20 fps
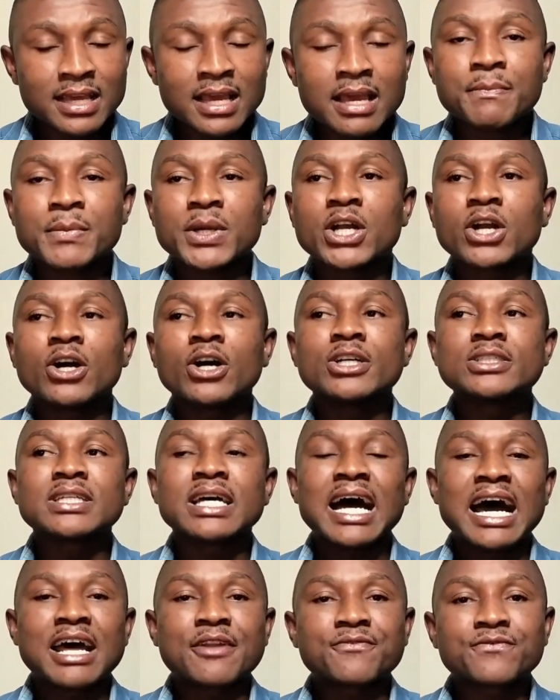Because
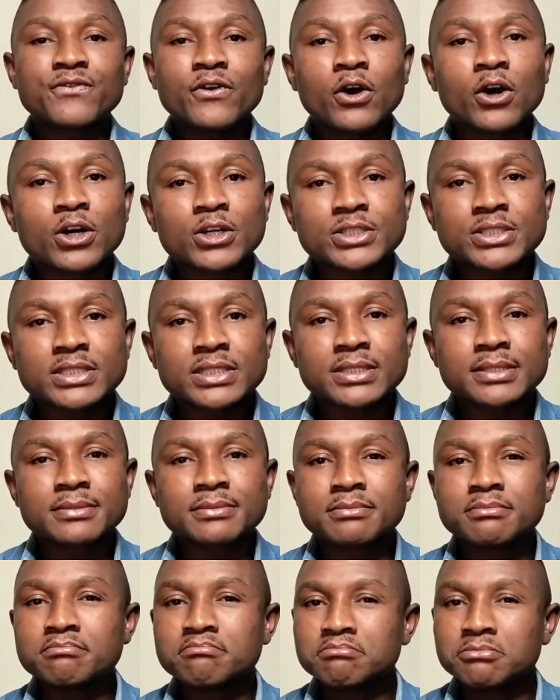at first,
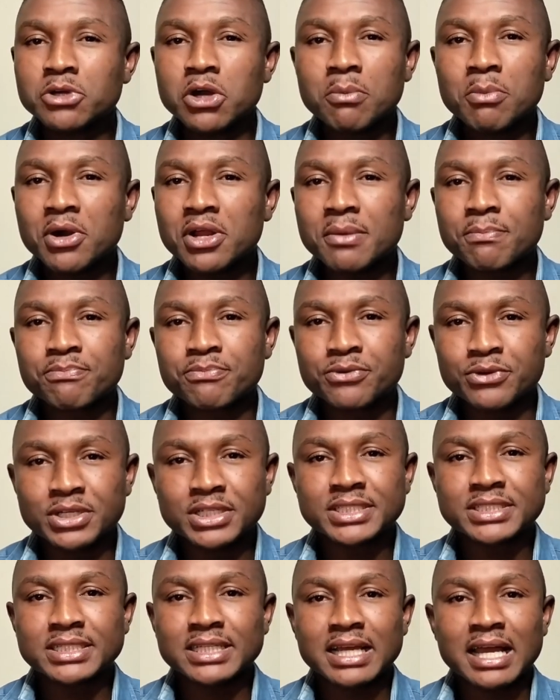nobody
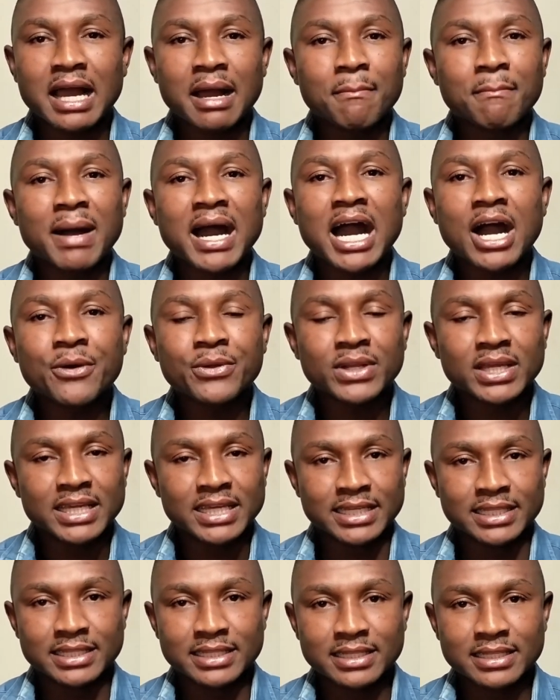preached about
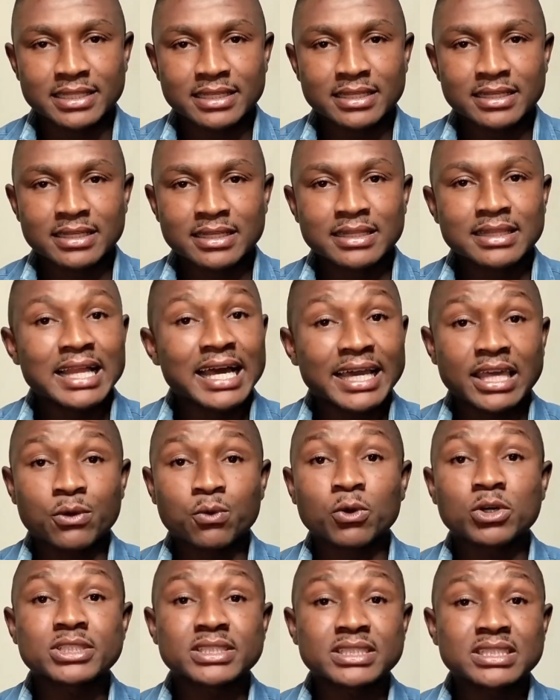it. Like it
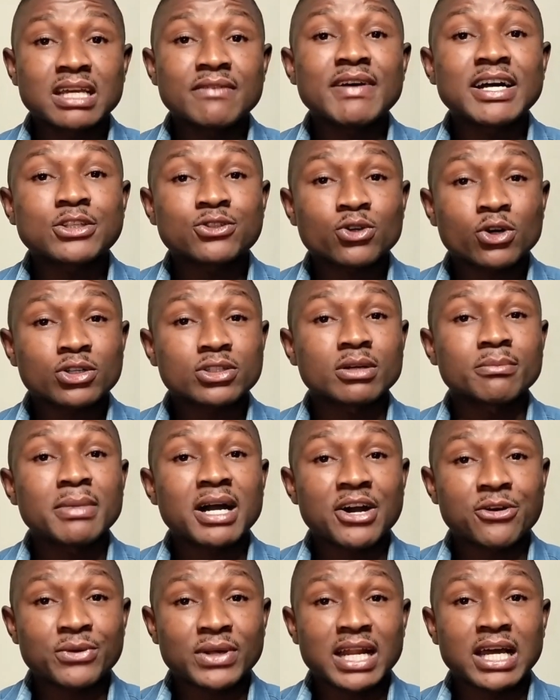was never talked
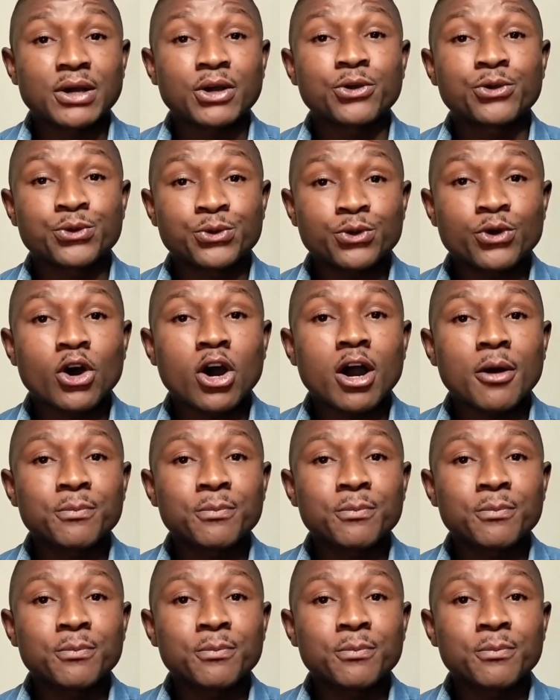about when I grew up